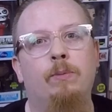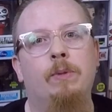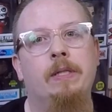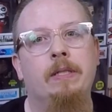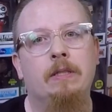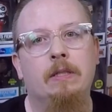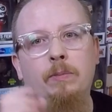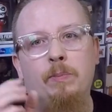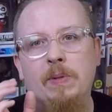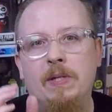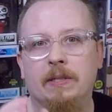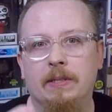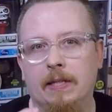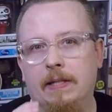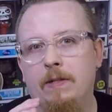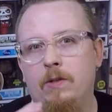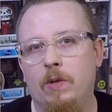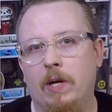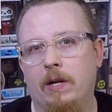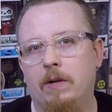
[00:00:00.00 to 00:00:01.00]
one just because I
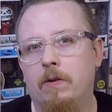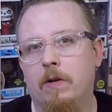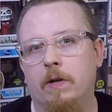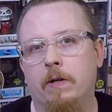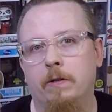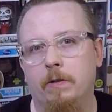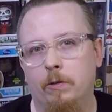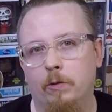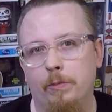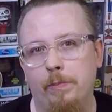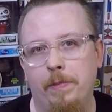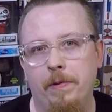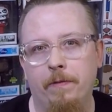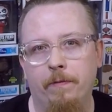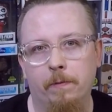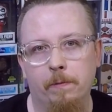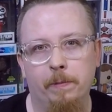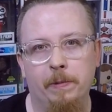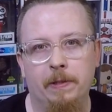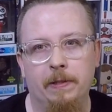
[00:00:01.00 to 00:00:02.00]
knew how hard it would be
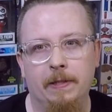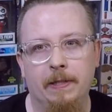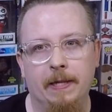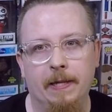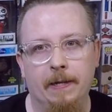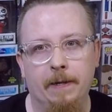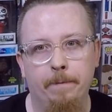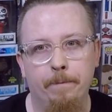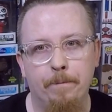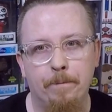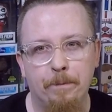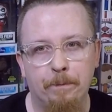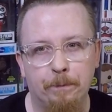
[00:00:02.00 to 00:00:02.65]
for me to get it.